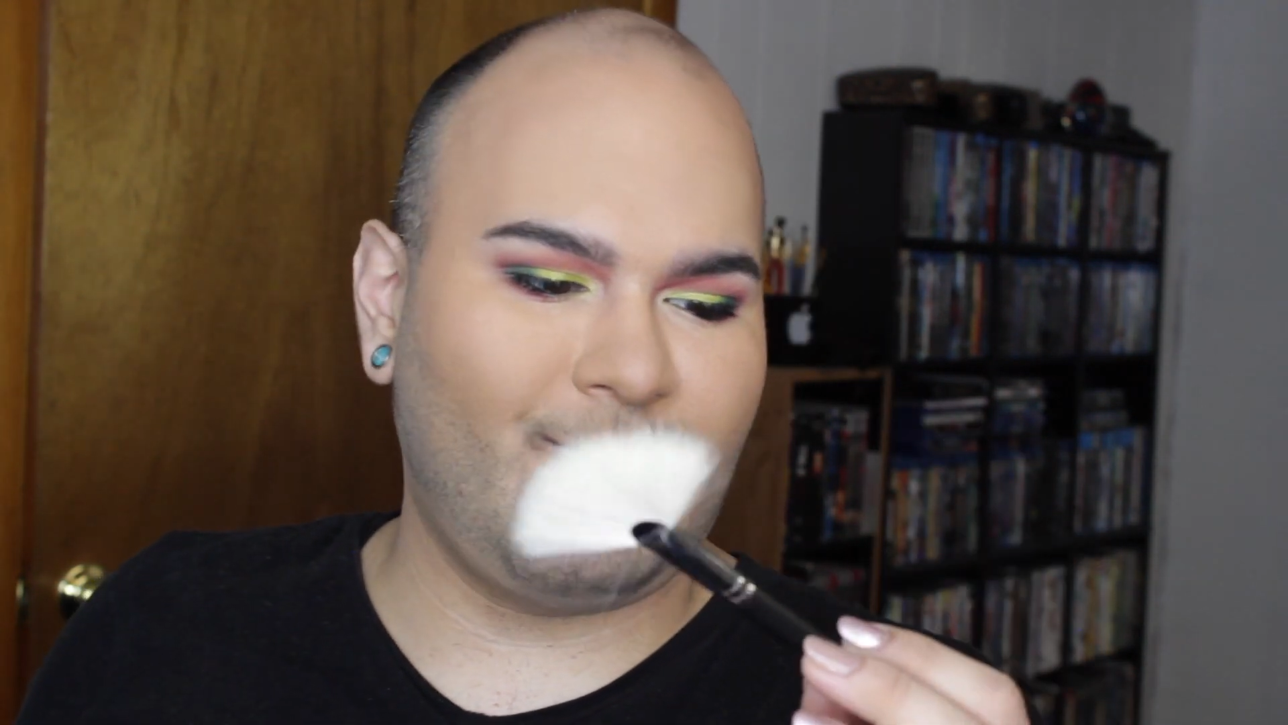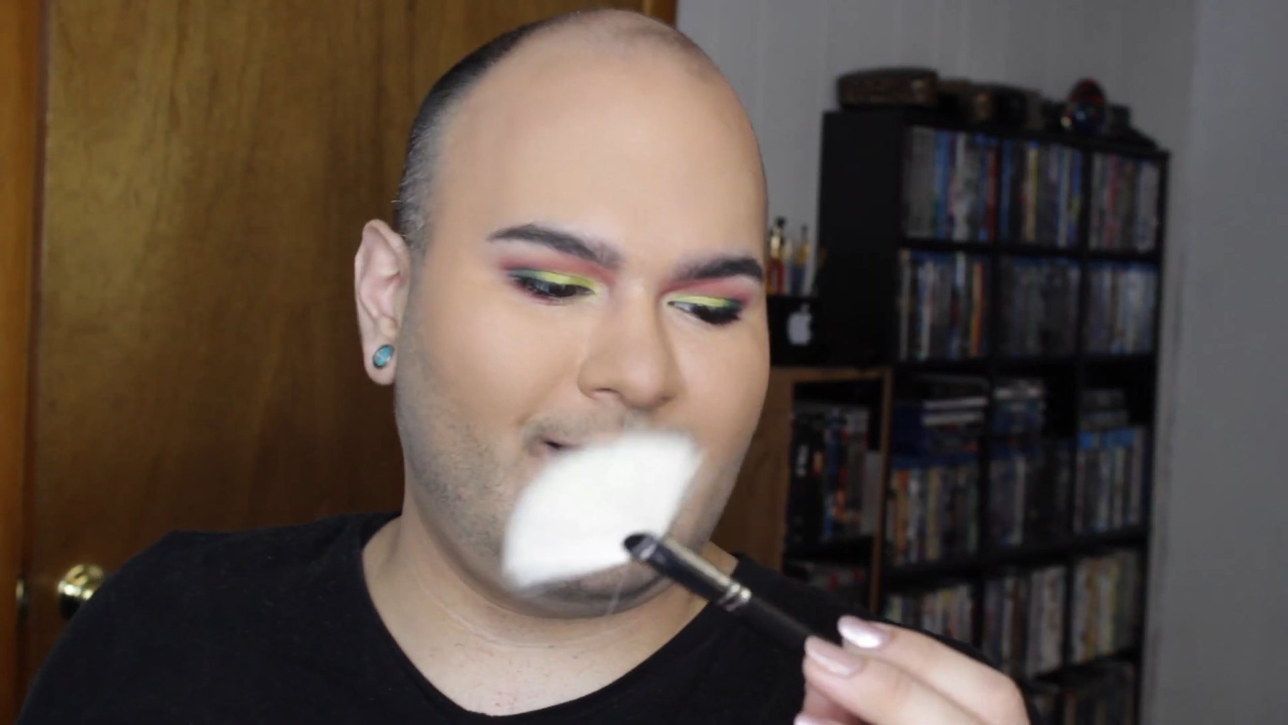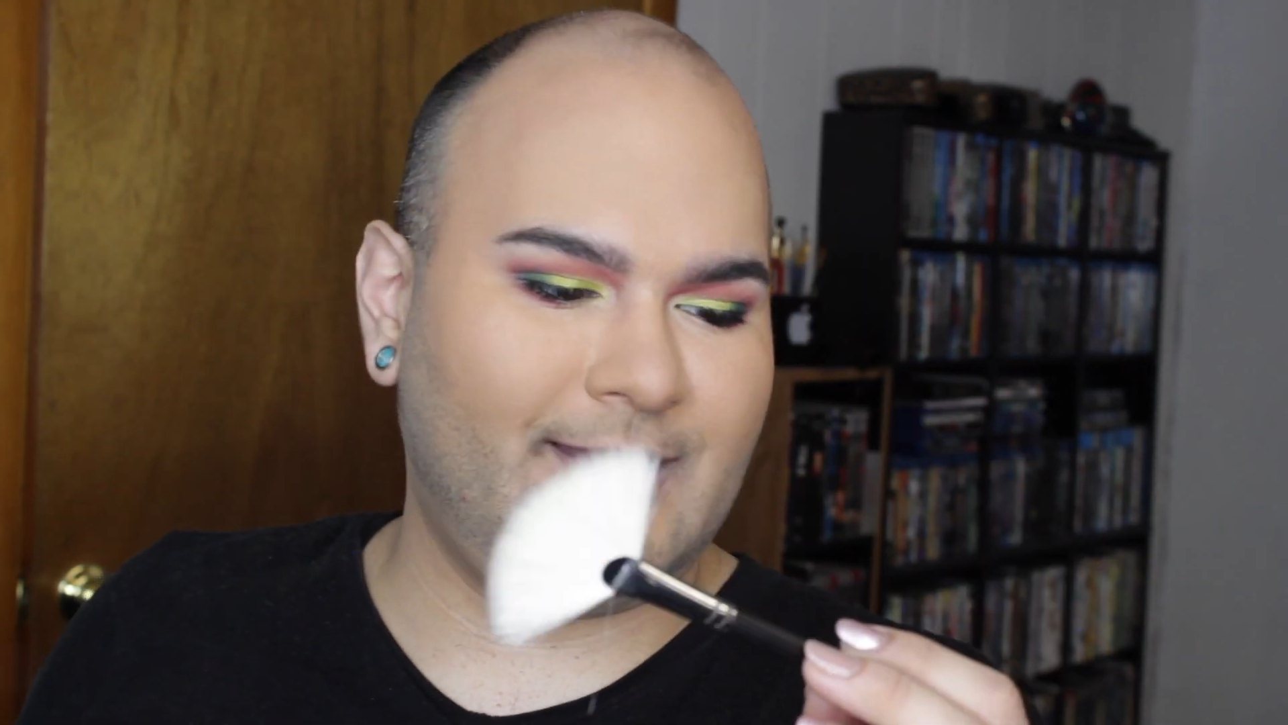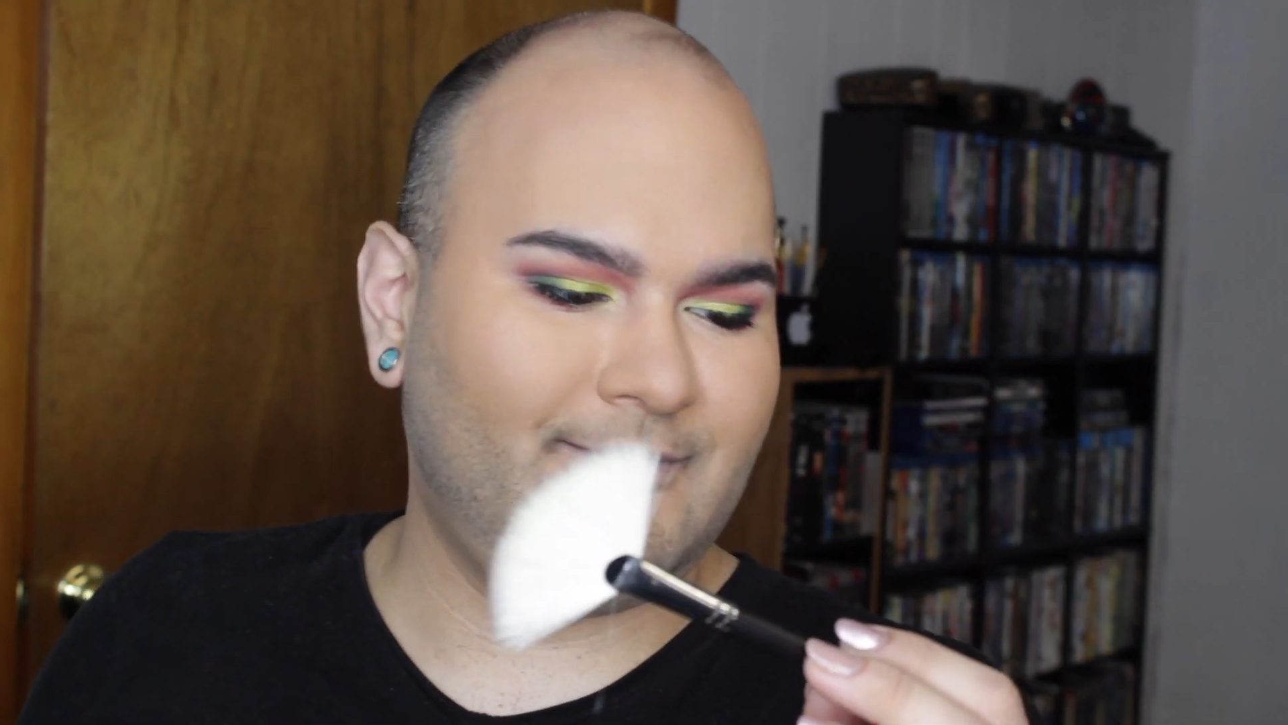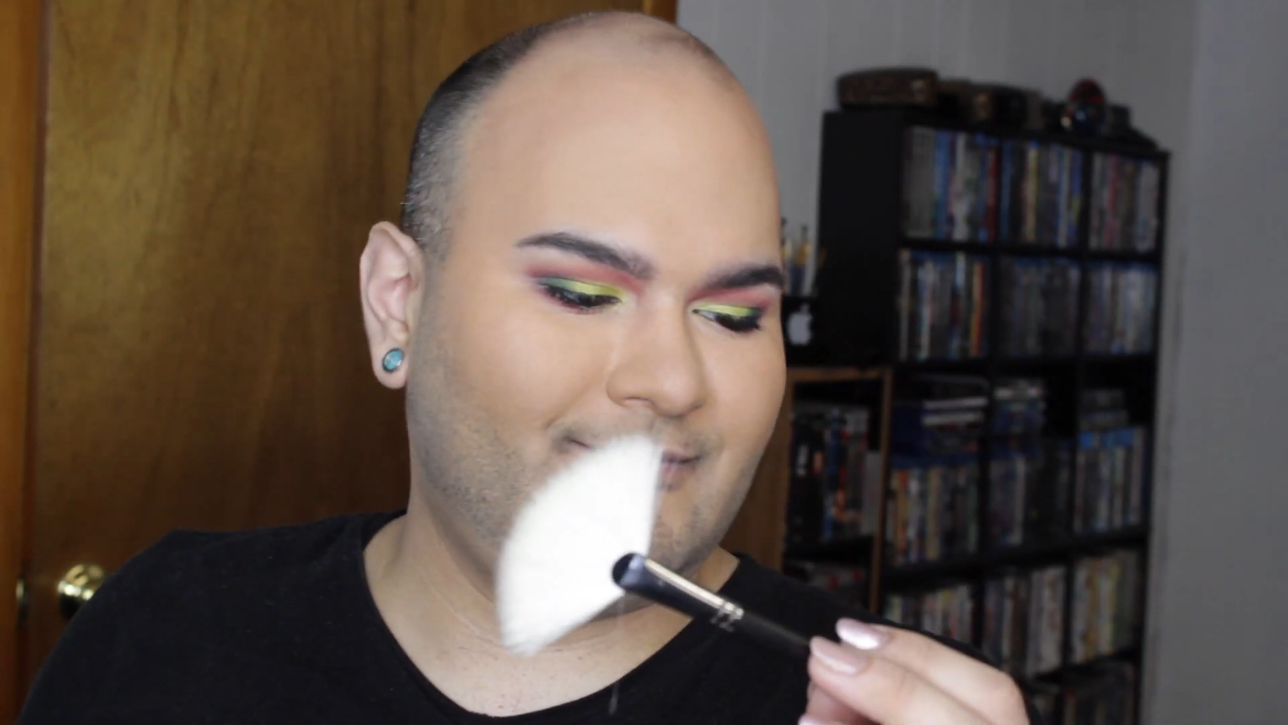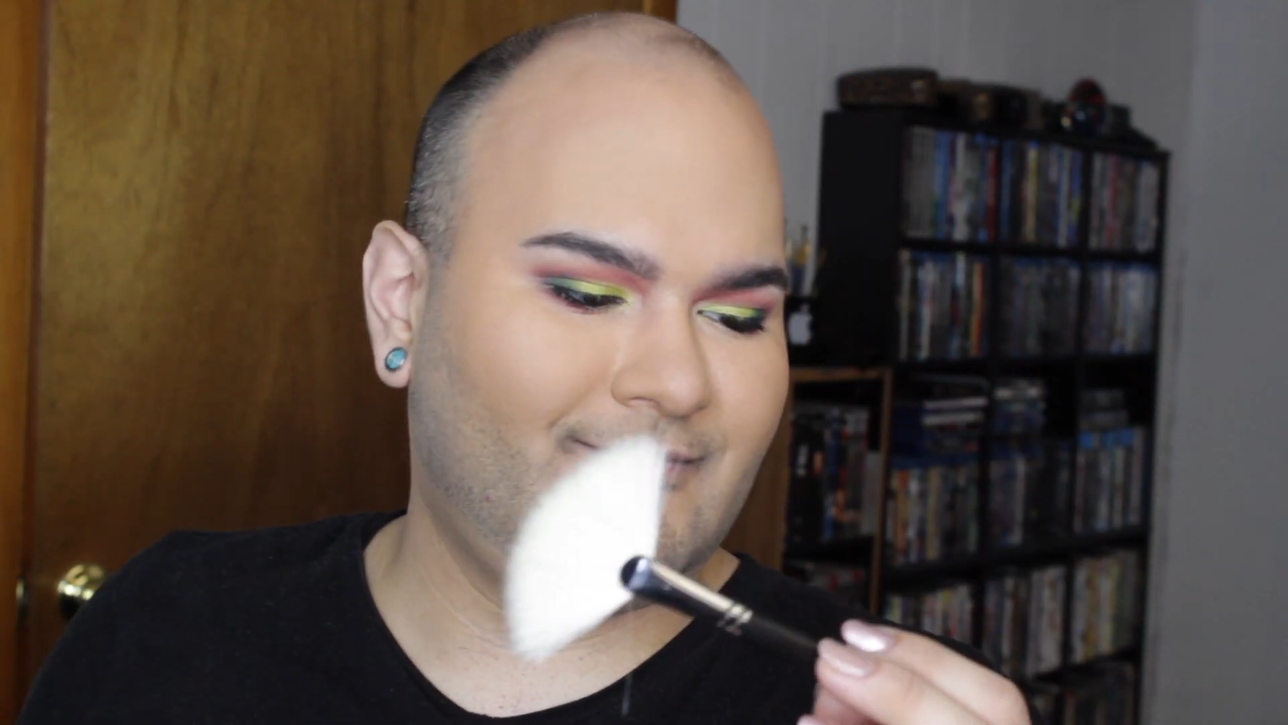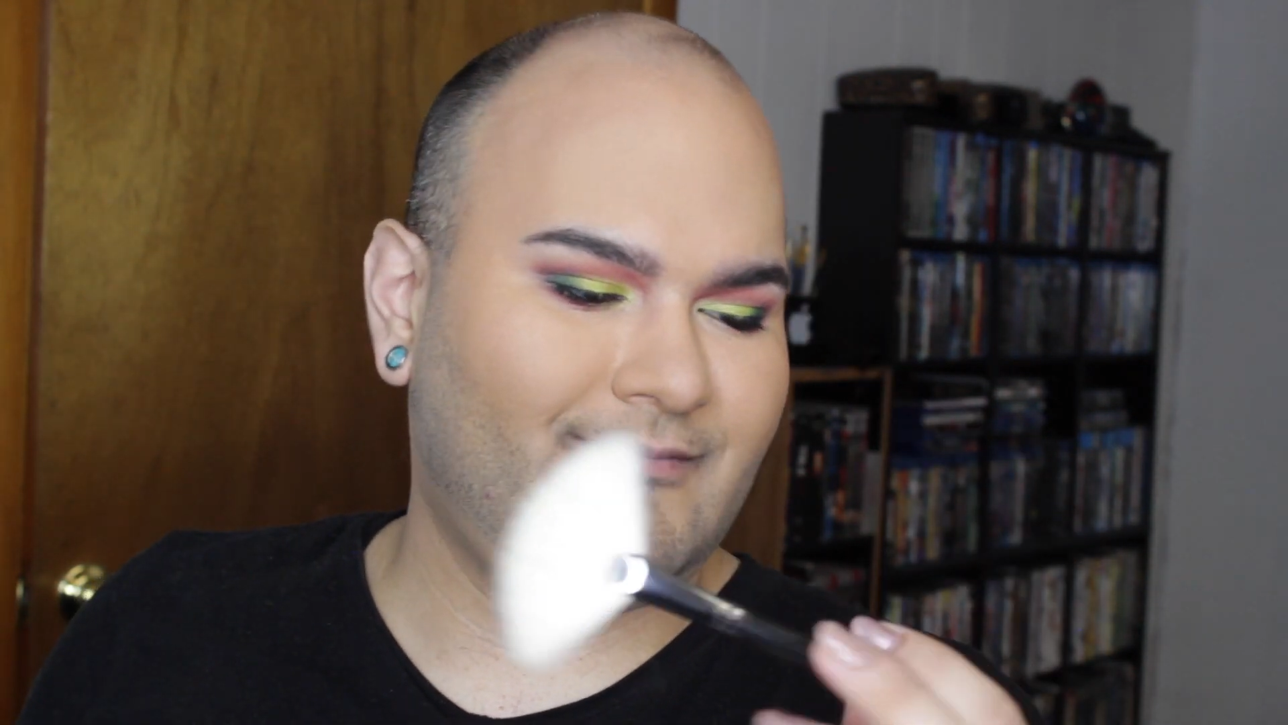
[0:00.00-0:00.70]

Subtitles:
one.